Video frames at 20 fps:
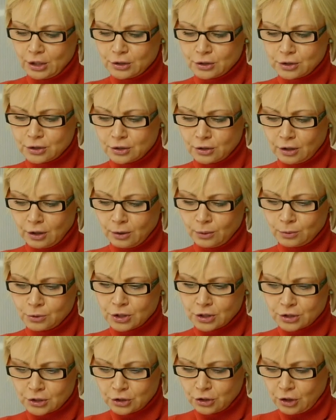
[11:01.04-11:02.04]
so
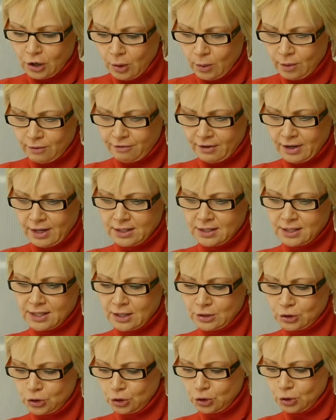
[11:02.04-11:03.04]
just go with it
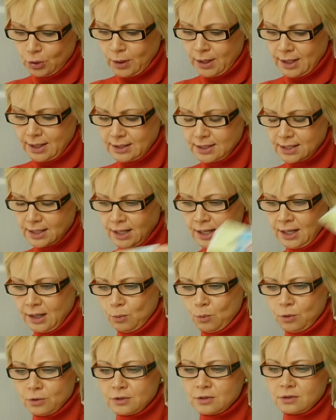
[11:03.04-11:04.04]
and do it.
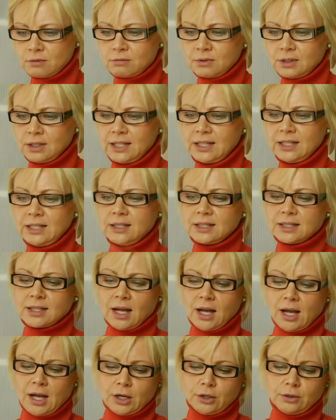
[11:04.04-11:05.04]
What to
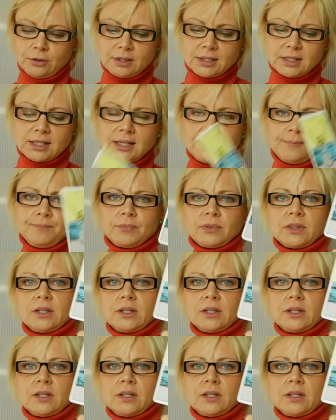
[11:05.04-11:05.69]
release, you see,